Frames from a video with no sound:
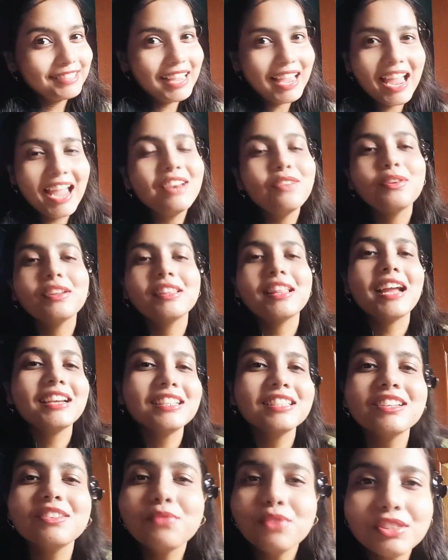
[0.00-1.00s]
Anyway, that is
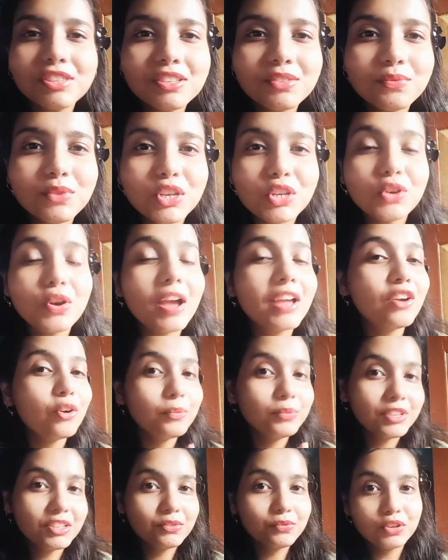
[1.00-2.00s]
it for this video. I hope
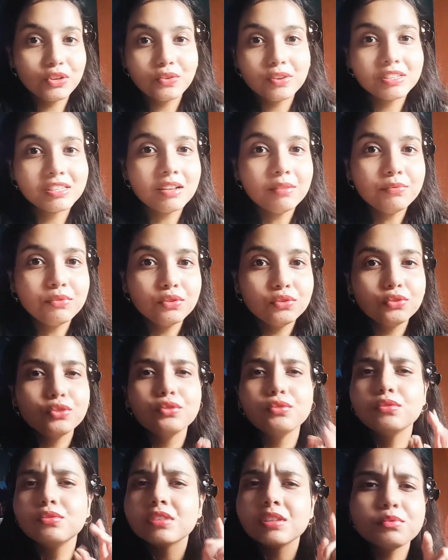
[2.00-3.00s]
this video was helpful to you.
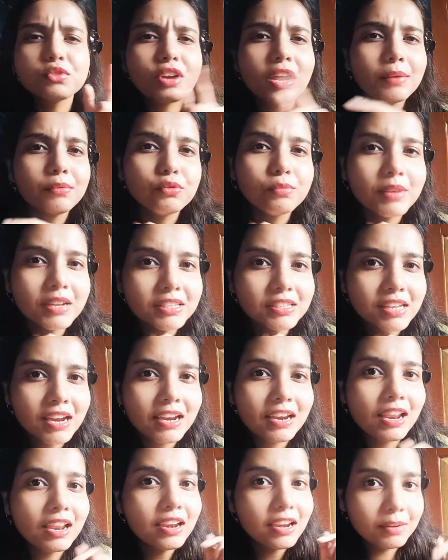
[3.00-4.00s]
Do subscribe to my
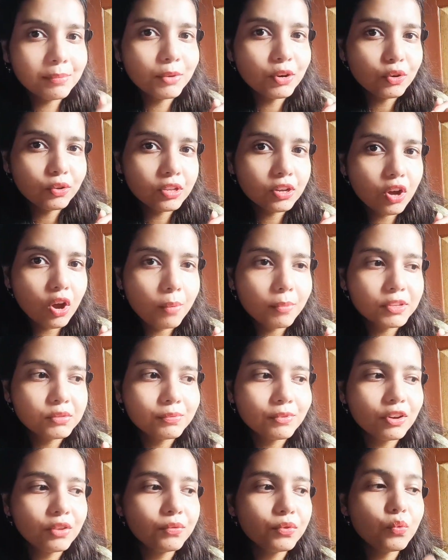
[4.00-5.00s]
channel and let me know in the comments
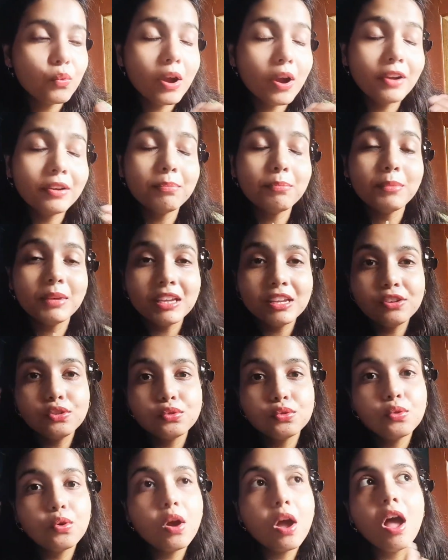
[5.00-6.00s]
below if you want me
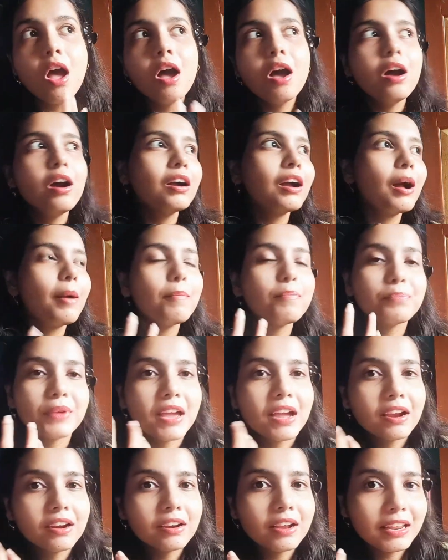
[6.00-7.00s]
to
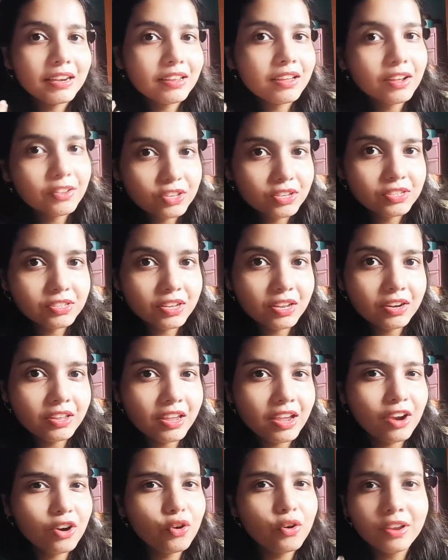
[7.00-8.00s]
compare any other
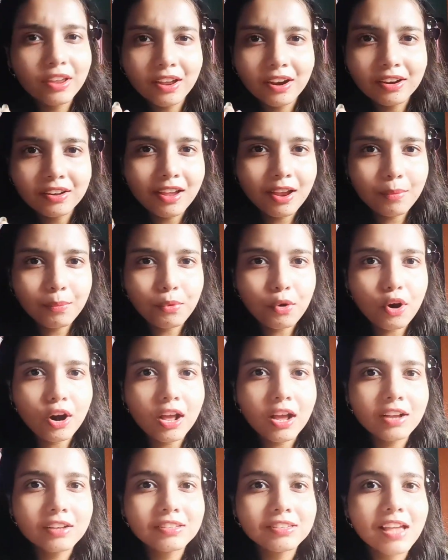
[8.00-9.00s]
skincare or hair care
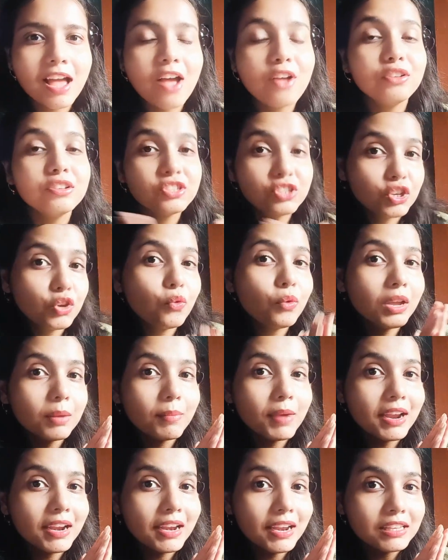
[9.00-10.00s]
products. I'll see you in
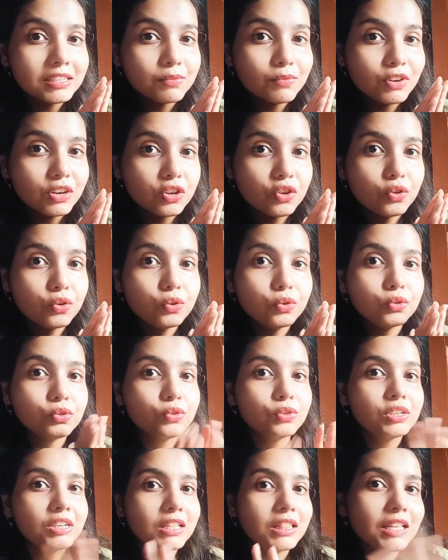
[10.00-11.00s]
my next video.
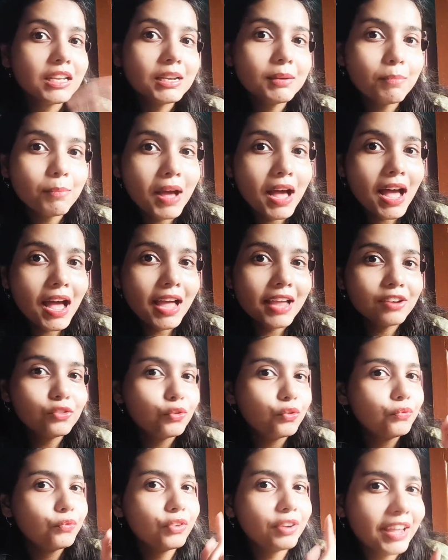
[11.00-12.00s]
Till then, bye.
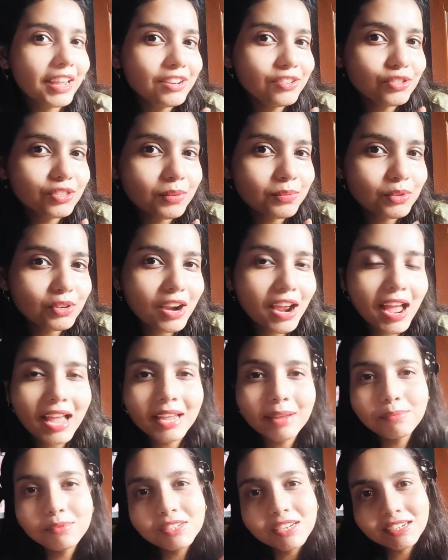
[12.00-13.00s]
Don't forget to
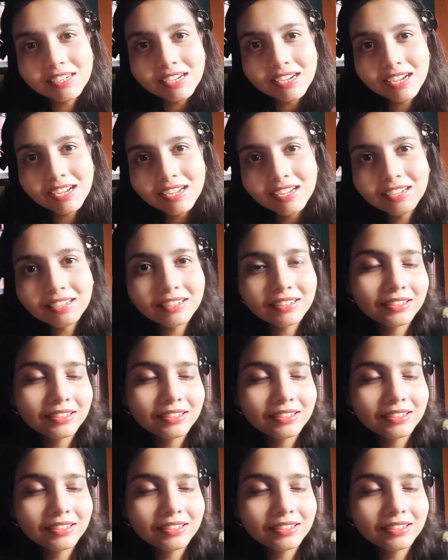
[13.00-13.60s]
subscribe. Ta-ta.